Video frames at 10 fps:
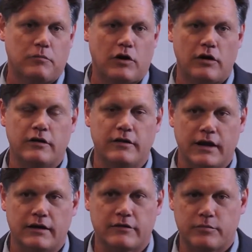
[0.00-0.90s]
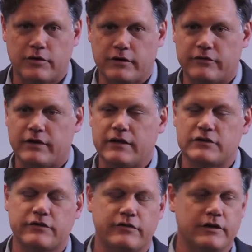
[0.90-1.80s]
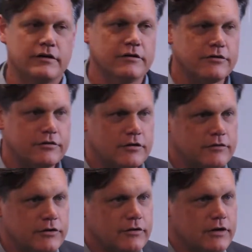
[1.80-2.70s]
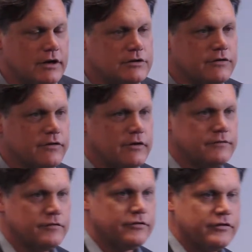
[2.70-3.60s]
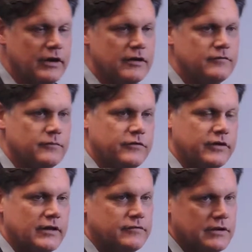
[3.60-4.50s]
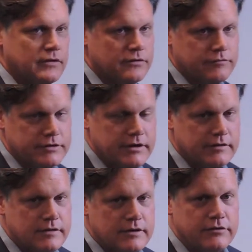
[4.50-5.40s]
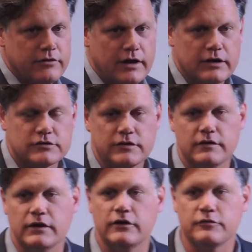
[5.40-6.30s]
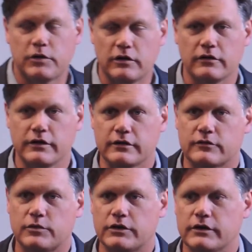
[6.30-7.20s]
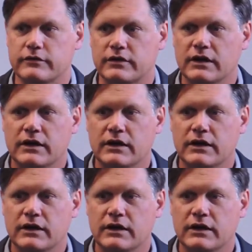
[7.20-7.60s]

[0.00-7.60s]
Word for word: part of that experience. They're not just there to serve you, they're not just there for safety, The flight attendants, they're actually there as part of the experience.